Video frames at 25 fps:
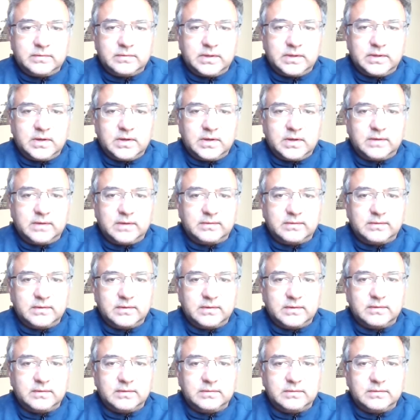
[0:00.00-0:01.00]
Lacan
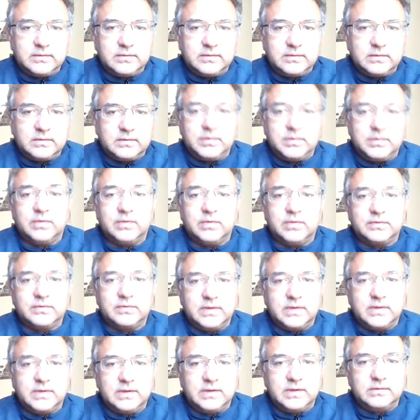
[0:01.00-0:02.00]
says in the mirror
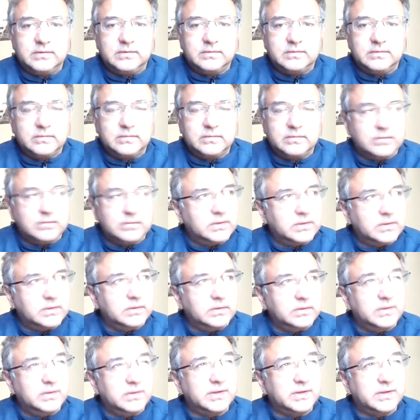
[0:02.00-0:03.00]
stage, well,
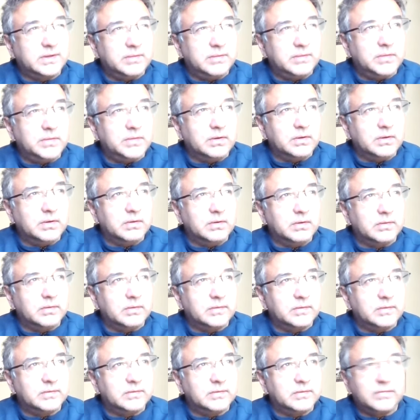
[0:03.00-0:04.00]
you look in that mirror,
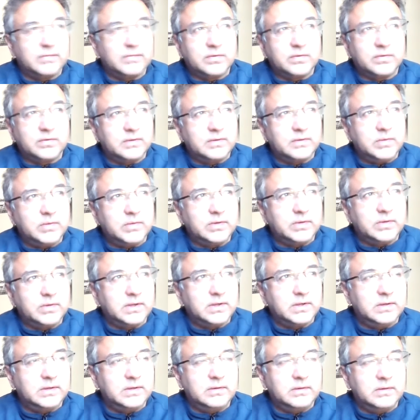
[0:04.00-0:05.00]
this is that first time you're a
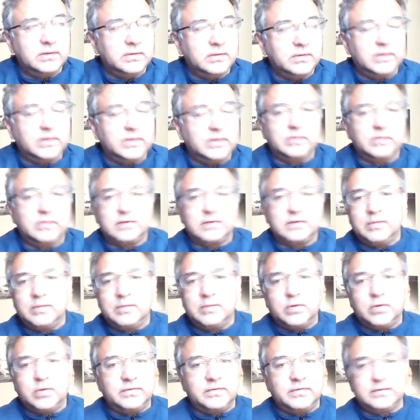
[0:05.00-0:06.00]
kid, you don't know anything. It's
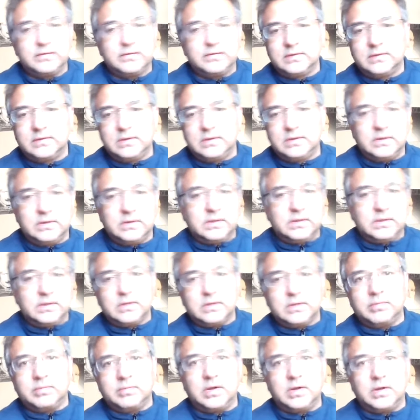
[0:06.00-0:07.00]
amorphous,
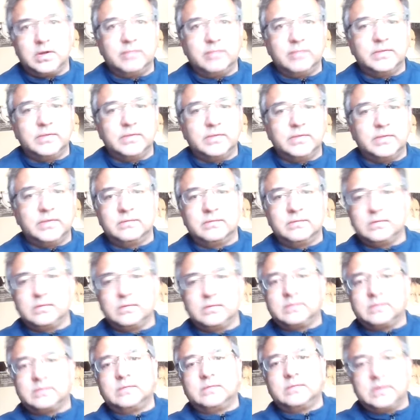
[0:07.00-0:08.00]
a blob that
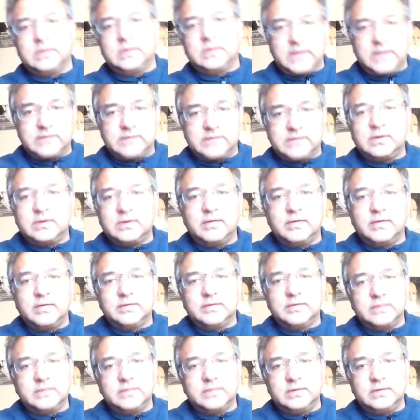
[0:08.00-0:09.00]
is attached,
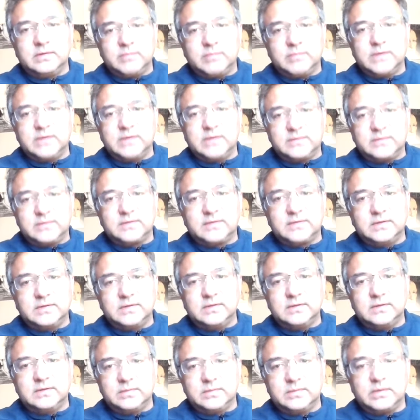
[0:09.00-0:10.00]
obviously, by
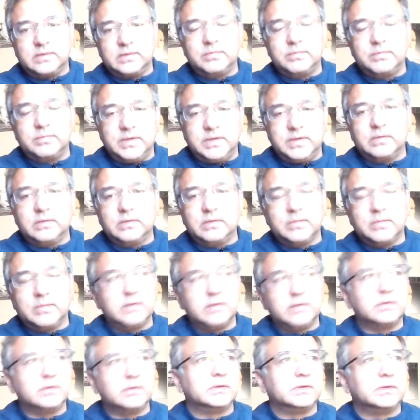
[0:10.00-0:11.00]
necessity to another being, your
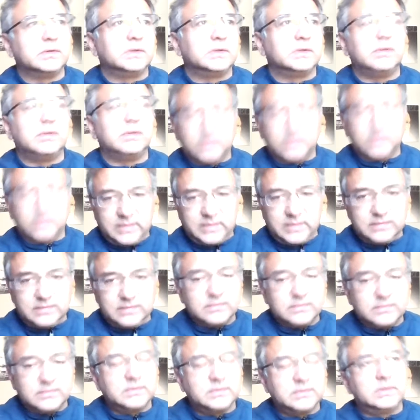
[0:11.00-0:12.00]
mother, in most cases.